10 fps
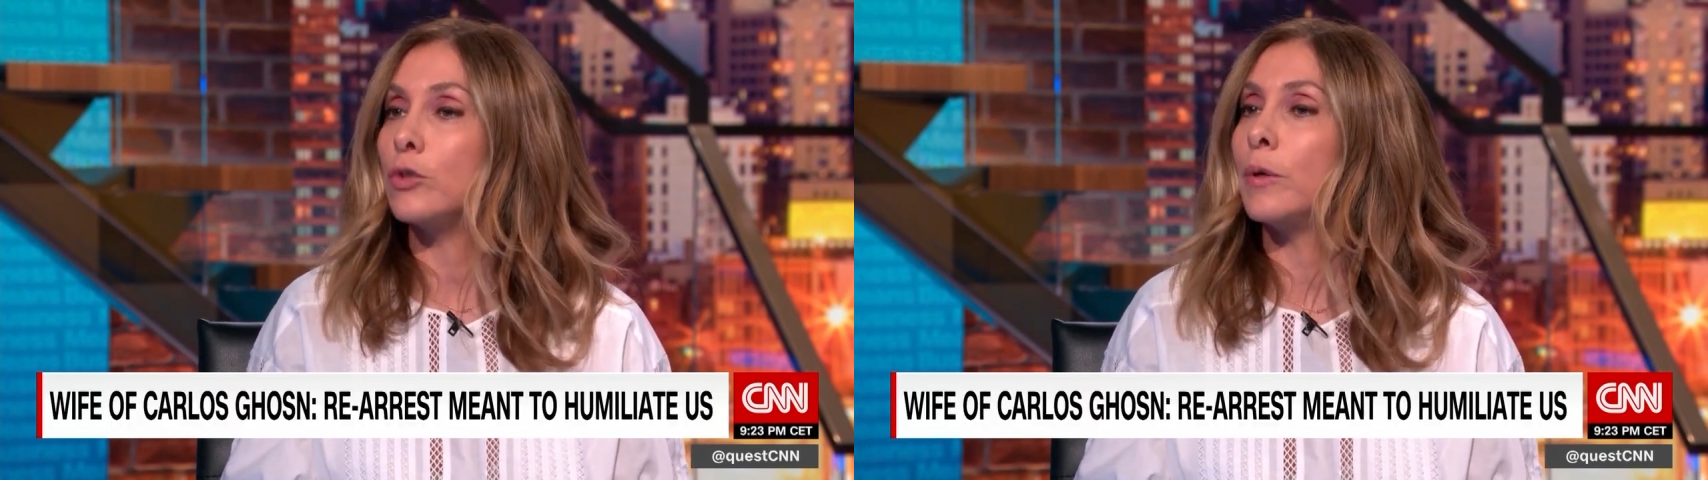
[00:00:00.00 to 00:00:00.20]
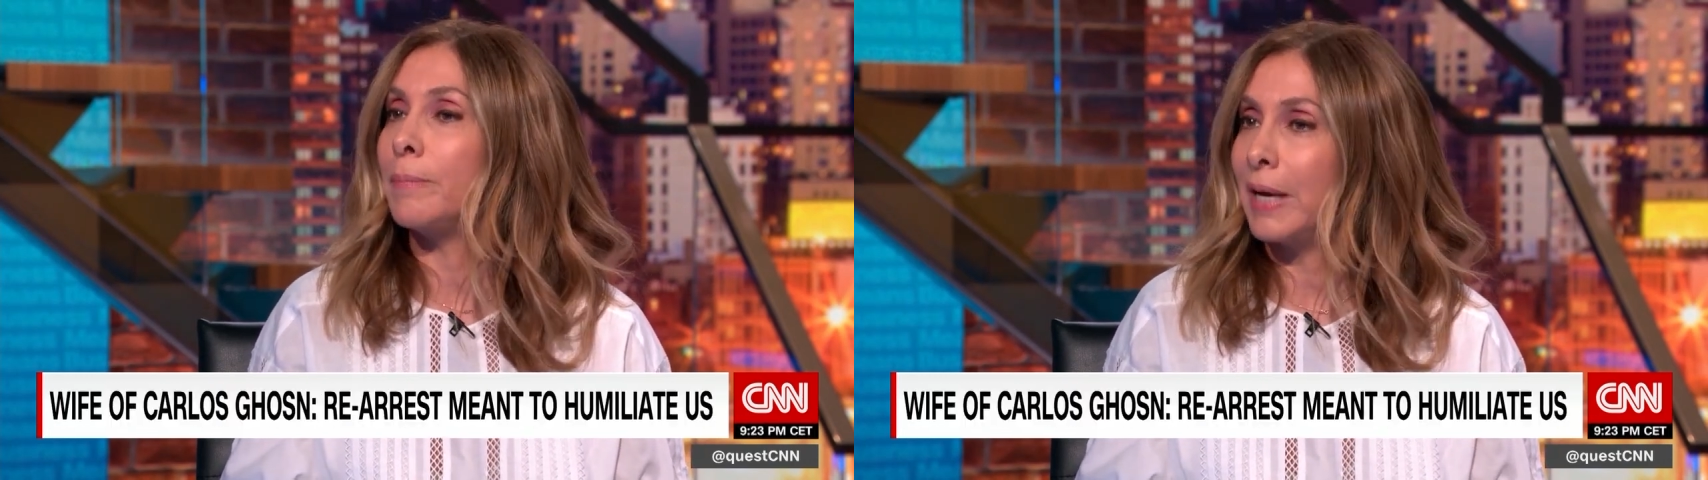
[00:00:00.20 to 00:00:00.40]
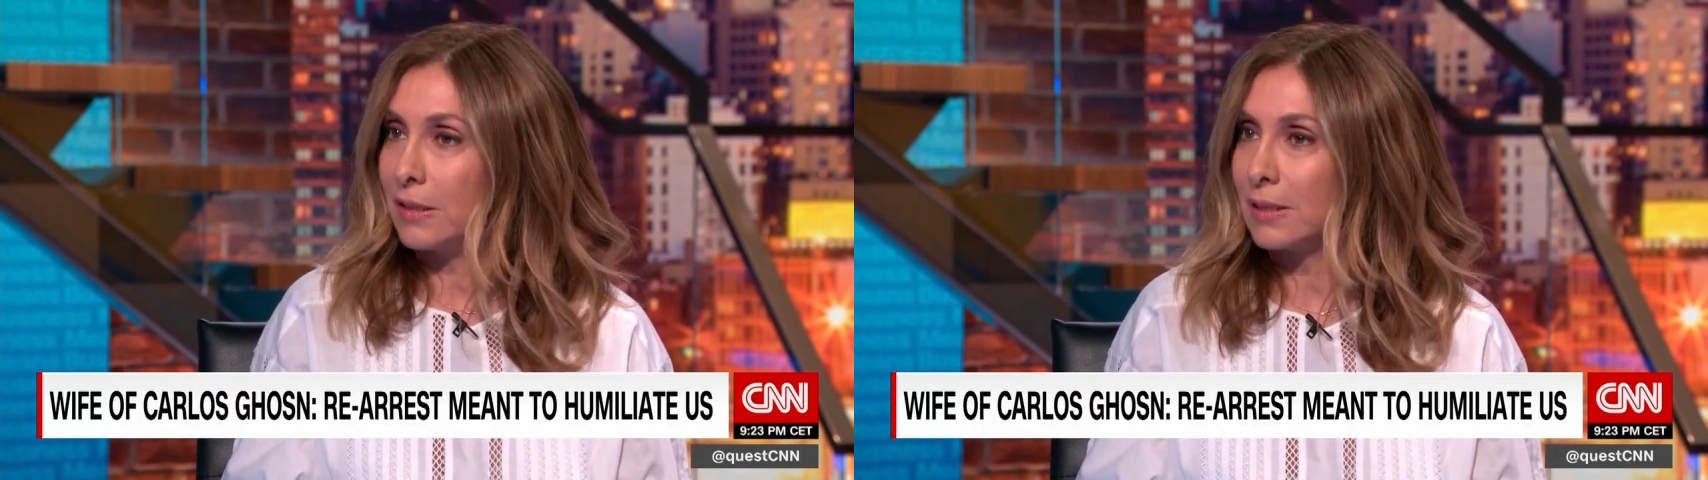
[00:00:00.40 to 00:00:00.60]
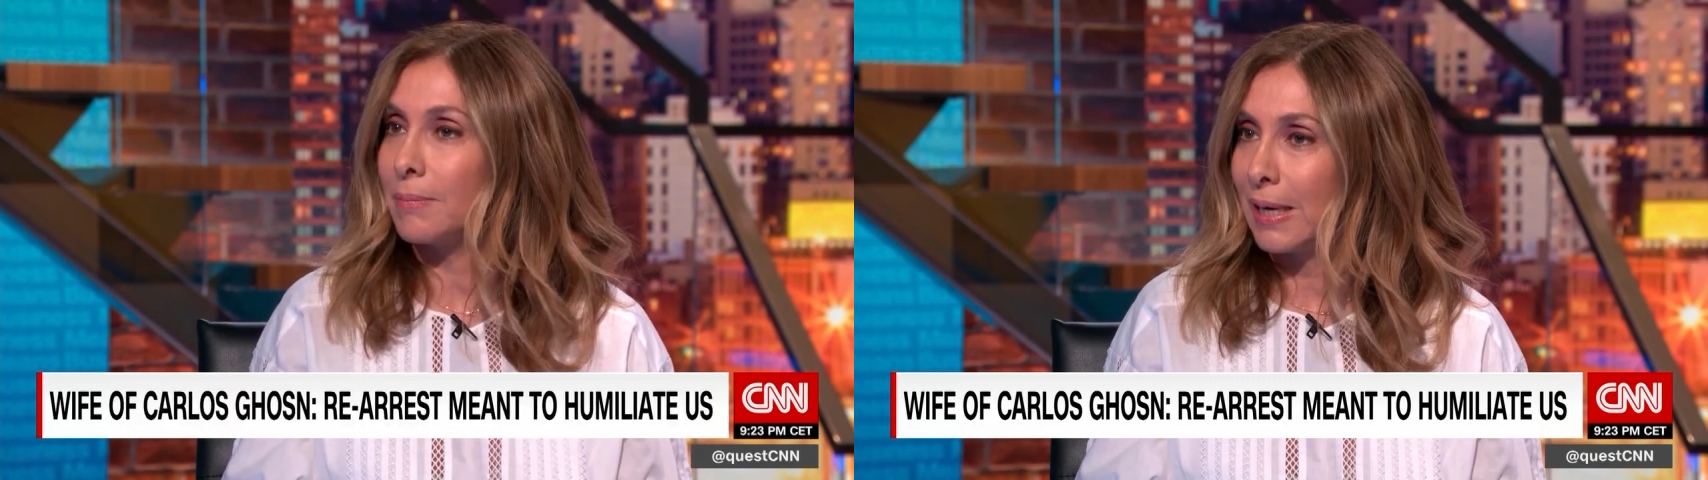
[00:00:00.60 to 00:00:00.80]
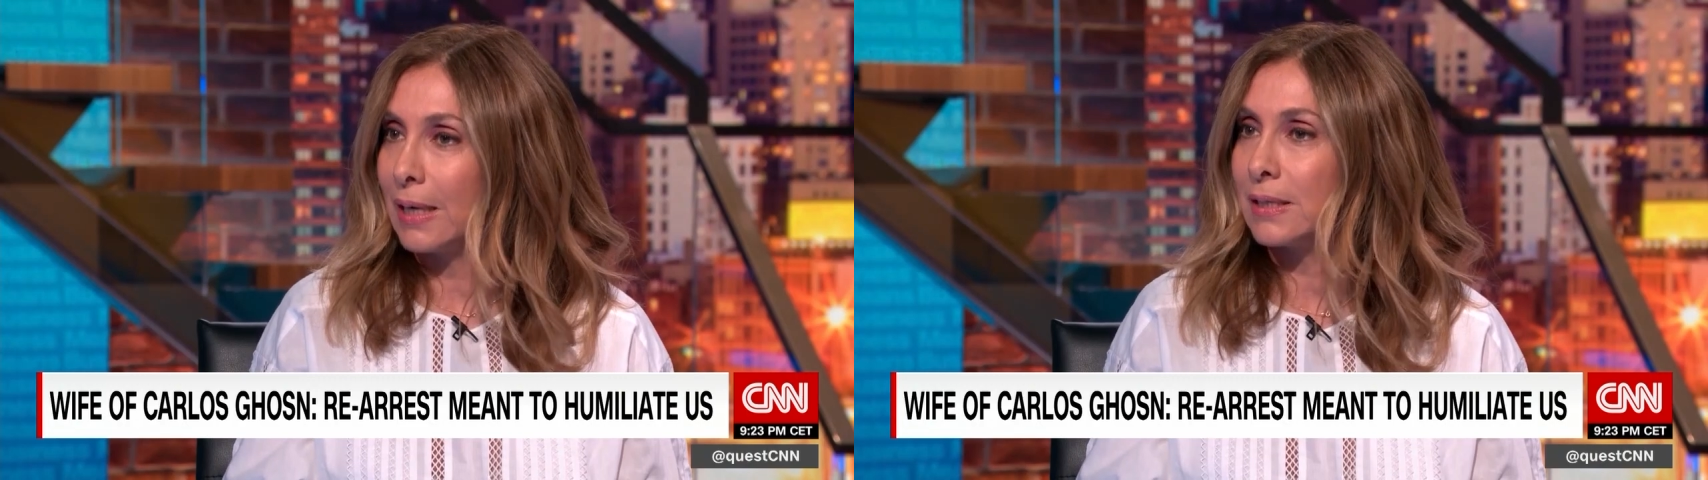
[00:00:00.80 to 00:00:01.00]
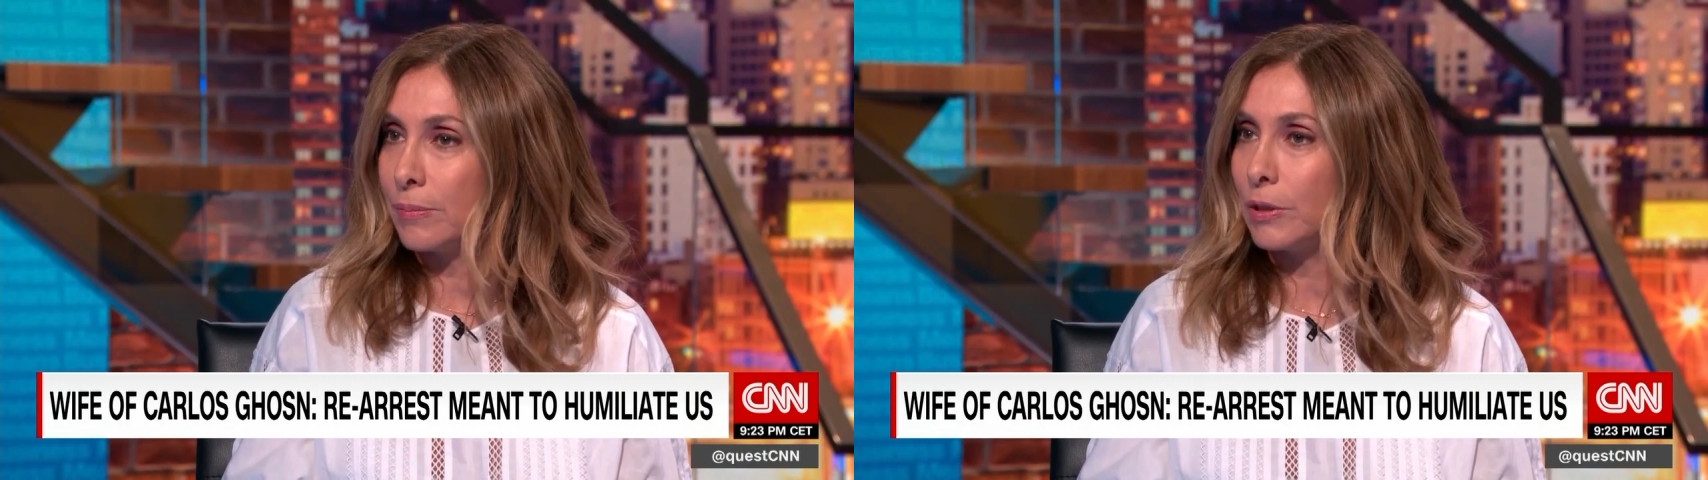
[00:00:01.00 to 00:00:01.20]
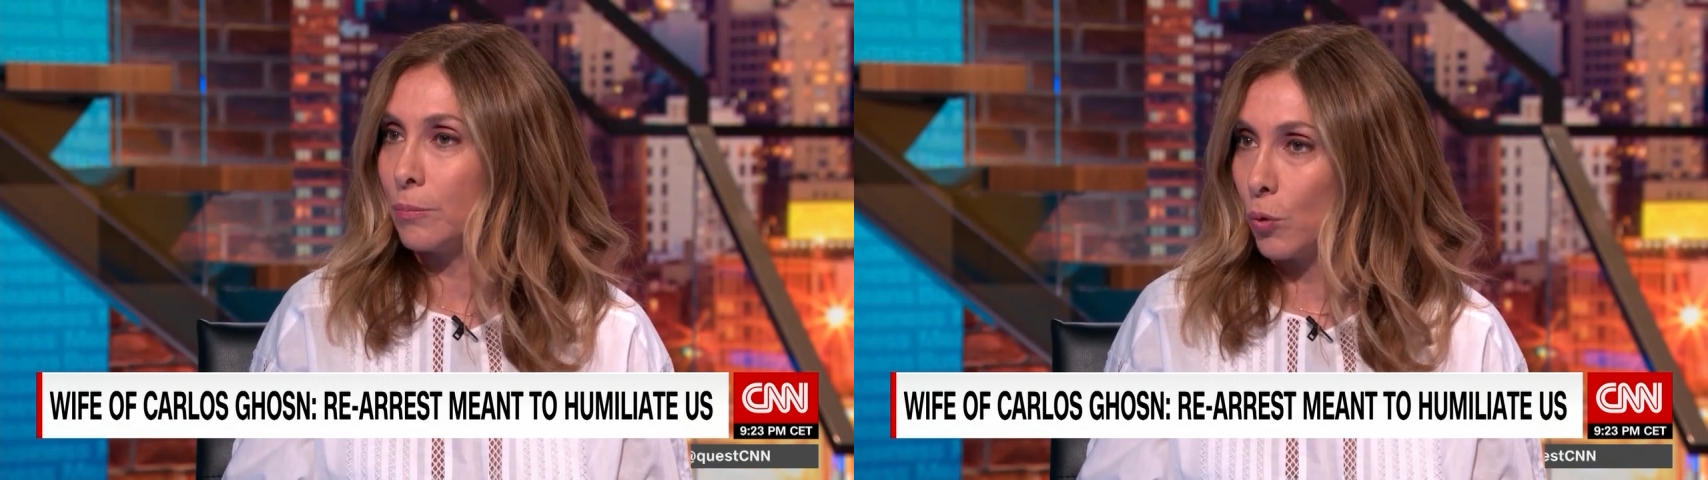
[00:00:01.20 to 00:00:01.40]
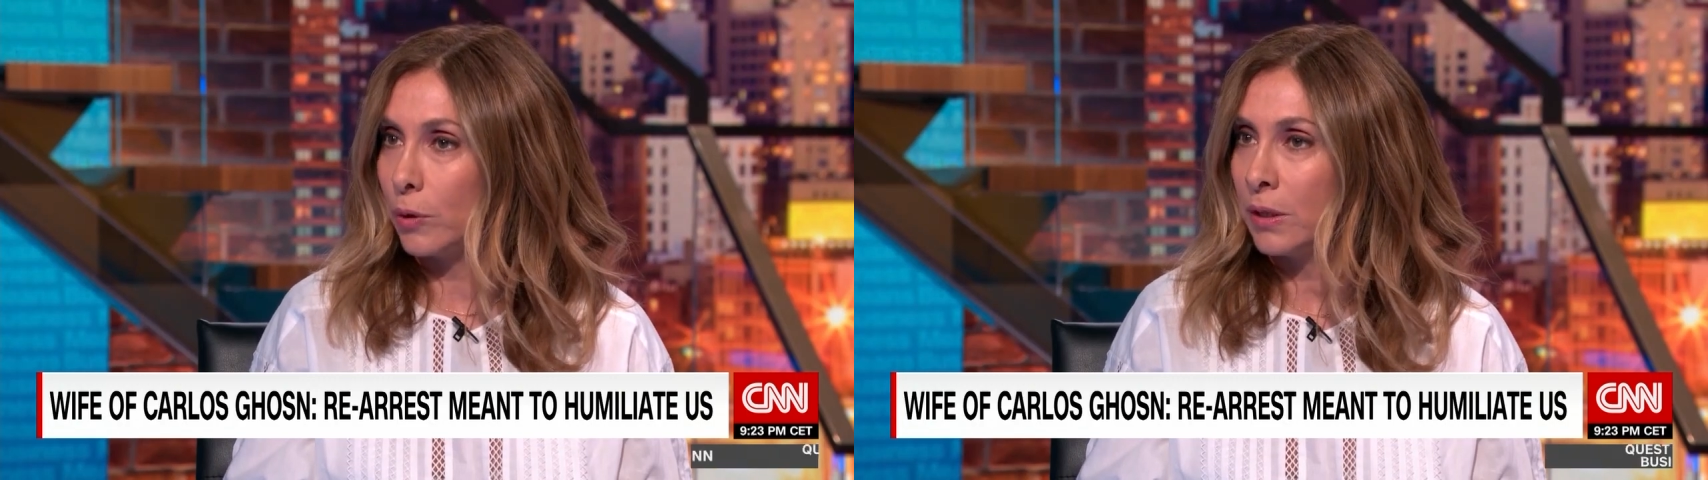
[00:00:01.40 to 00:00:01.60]
to embarrass my
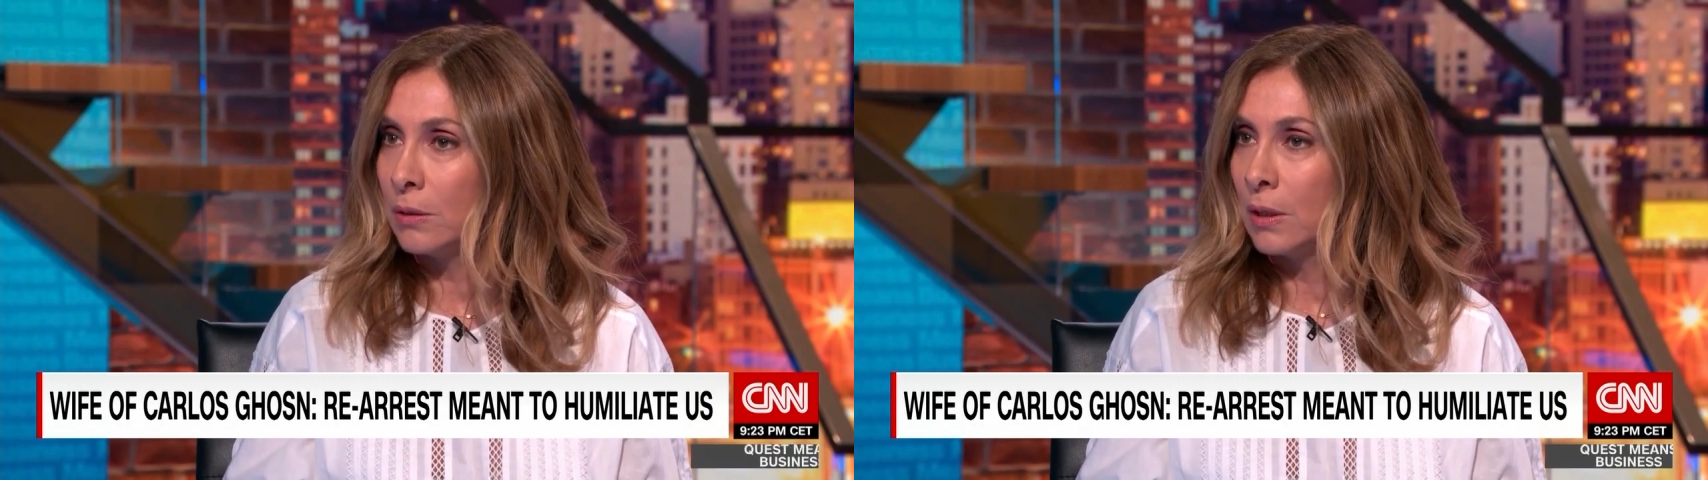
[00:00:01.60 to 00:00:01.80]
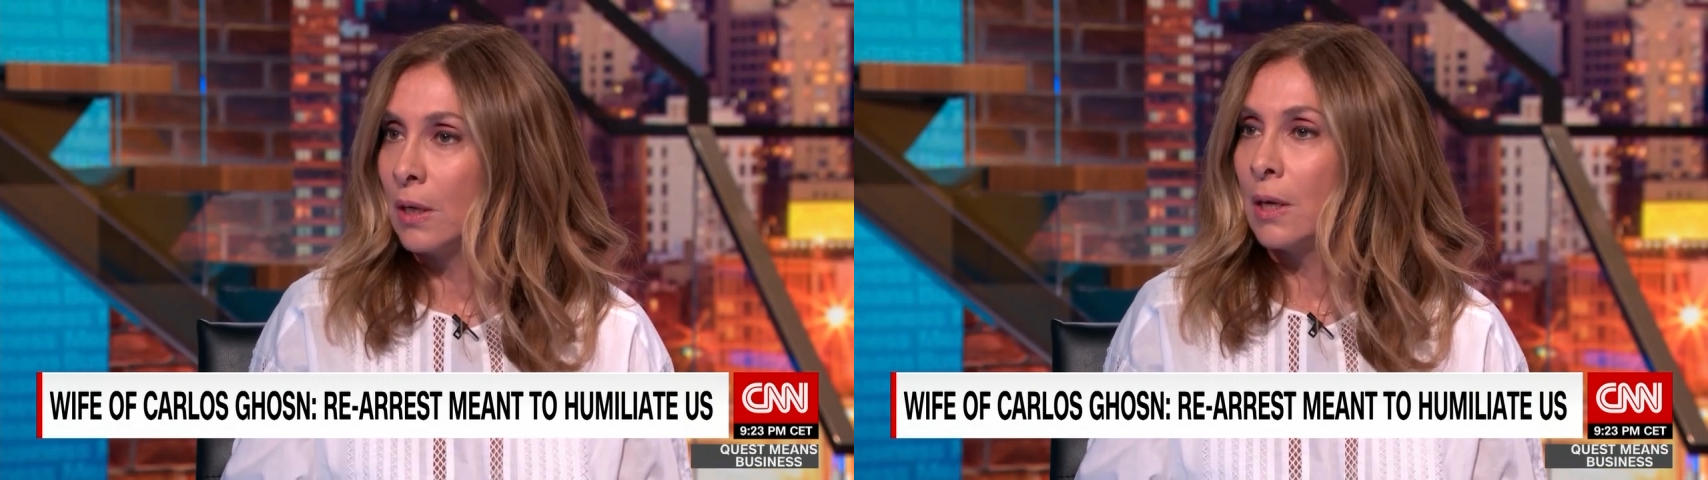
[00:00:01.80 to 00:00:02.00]
husband more.